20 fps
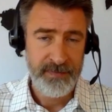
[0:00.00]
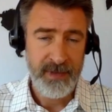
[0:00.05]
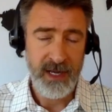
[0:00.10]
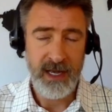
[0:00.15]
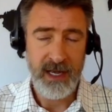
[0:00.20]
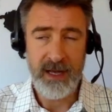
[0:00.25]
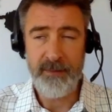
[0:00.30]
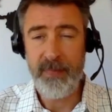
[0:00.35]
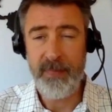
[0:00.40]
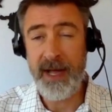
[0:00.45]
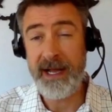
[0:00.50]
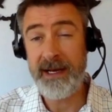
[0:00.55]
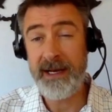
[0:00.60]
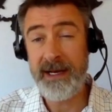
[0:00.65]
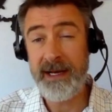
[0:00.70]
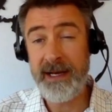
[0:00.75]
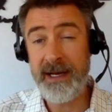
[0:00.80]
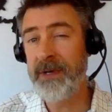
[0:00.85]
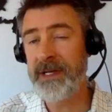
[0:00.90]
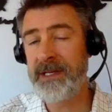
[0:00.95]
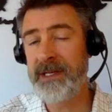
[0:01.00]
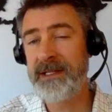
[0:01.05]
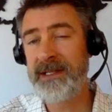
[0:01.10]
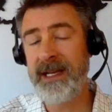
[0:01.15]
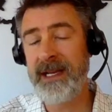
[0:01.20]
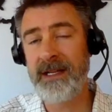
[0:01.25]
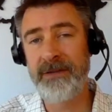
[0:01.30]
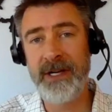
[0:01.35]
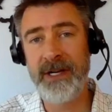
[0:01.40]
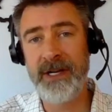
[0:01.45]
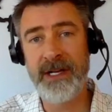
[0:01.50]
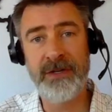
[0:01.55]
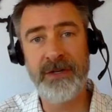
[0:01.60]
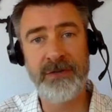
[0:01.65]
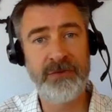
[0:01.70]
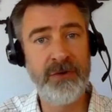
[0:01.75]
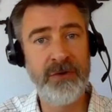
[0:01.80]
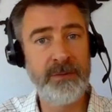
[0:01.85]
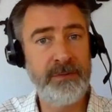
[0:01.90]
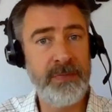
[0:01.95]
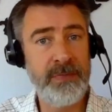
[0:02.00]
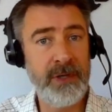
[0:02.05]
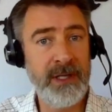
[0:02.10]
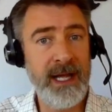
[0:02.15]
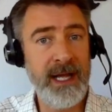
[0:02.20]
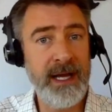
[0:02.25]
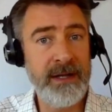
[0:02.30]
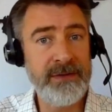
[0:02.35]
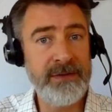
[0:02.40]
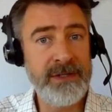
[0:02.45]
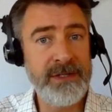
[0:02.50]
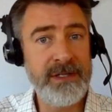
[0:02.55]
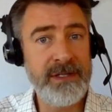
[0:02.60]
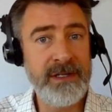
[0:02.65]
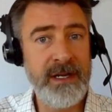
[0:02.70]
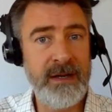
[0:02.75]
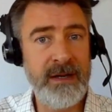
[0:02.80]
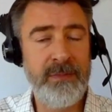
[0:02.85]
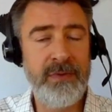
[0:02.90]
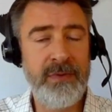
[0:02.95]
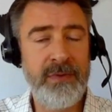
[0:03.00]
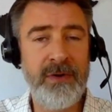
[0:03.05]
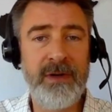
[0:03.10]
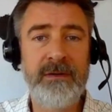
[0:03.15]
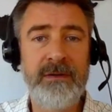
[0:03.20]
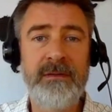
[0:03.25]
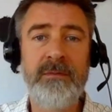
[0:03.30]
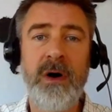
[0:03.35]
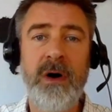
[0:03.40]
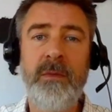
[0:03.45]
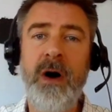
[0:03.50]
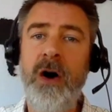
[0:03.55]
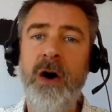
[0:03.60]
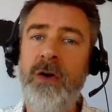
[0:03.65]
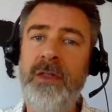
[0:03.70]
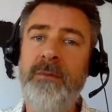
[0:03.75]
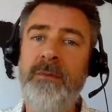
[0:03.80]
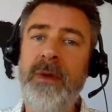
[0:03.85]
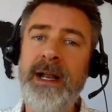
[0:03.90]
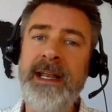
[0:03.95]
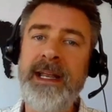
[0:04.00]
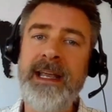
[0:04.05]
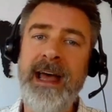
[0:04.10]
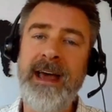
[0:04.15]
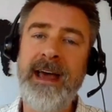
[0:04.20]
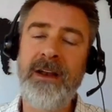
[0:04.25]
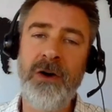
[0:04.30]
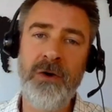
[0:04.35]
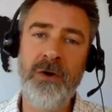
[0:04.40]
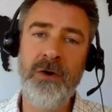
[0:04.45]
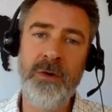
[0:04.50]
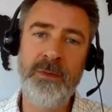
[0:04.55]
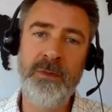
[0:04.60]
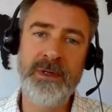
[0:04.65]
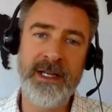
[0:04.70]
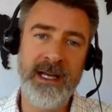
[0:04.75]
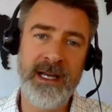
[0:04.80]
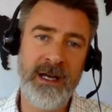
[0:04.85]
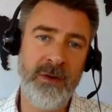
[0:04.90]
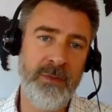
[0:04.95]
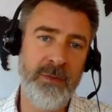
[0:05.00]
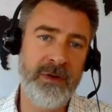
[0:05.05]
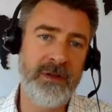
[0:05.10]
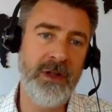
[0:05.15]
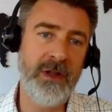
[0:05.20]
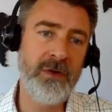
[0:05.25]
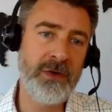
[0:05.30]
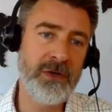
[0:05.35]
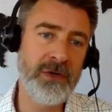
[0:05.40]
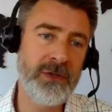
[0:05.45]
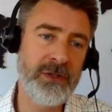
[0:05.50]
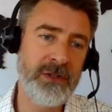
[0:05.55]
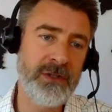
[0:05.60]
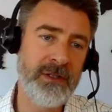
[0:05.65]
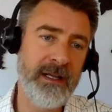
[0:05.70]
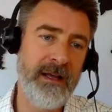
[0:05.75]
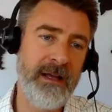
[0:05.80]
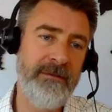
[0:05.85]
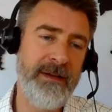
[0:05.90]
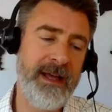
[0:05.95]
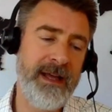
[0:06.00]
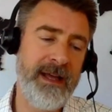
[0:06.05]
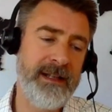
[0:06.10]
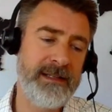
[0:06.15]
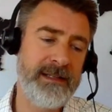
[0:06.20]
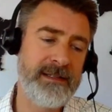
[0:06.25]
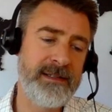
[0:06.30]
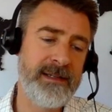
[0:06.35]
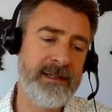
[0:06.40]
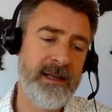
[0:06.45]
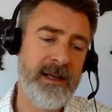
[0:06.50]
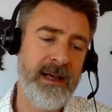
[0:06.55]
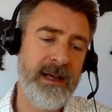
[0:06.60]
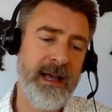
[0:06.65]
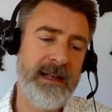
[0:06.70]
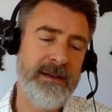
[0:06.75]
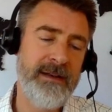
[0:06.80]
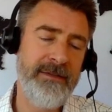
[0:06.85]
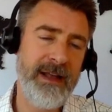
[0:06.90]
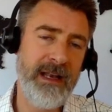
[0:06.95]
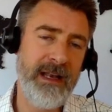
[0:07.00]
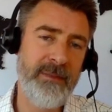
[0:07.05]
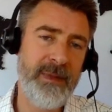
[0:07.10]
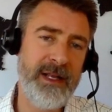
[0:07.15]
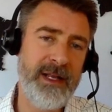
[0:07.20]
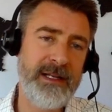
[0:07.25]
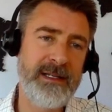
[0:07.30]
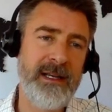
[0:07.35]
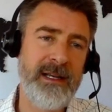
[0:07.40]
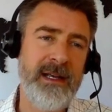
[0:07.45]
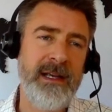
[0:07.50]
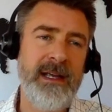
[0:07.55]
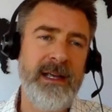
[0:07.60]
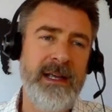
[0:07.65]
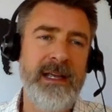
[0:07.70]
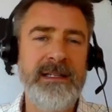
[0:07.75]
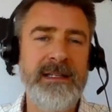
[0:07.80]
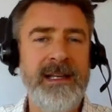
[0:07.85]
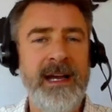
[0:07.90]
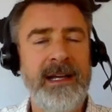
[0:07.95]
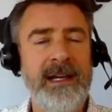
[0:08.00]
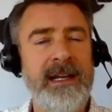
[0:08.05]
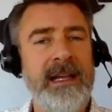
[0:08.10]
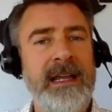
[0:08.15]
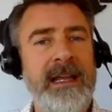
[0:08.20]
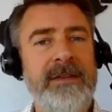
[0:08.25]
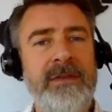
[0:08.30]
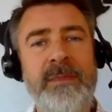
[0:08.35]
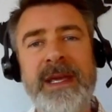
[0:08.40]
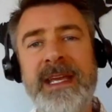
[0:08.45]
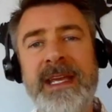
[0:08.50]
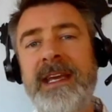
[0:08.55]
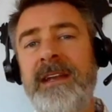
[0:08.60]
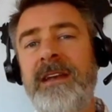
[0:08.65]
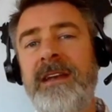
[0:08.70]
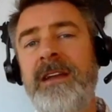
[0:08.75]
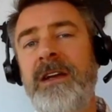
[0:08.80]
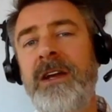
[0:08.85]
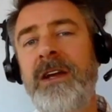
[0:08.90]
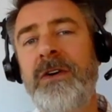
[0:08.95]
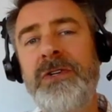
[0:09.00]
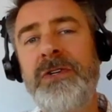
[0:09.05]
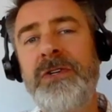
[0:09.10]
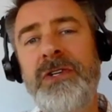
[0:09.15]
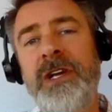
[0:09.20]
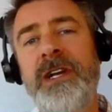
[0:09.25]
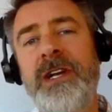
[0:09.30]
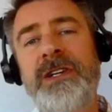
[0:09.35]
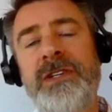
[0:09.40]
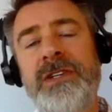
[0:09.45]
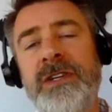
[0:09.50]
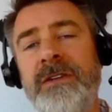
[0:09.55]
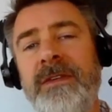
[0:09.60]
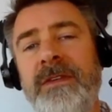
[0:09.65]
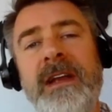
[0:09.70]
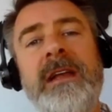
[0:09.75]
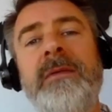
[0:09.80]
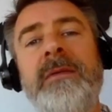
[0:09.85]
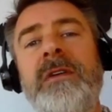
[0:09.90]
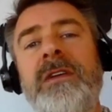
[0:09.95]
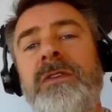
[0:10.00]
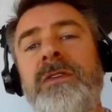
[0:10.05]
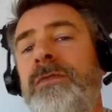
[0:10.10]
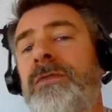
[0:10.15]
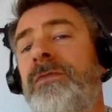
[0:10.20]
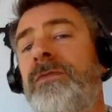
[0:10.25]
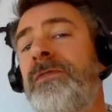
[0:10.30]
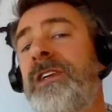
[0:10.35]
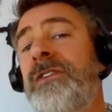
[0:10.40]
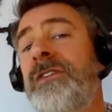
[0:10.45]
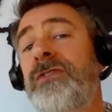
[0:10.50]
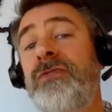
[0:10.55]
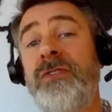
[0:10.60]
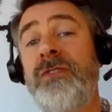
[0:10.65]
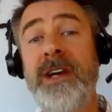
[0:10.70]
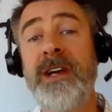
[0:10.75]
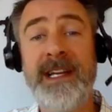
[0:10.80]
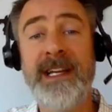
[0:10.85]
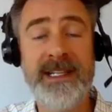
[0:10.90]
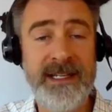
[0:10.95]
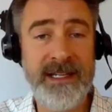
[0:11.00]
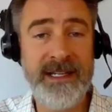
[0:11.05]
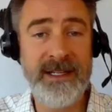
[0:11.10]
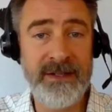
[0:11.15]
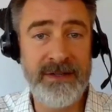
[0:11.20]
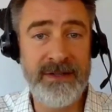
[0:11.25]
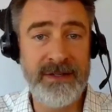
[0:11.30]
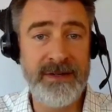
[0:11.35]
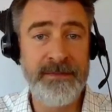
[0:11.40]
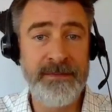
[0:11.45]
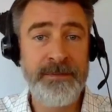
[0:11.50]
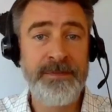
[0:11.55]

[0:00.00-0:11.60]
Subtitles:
Biden has said he would accelerate troop pullouts. He'd put all the money at home to help with local events and development. He's not going to even begin negotiation of any new free trade deals.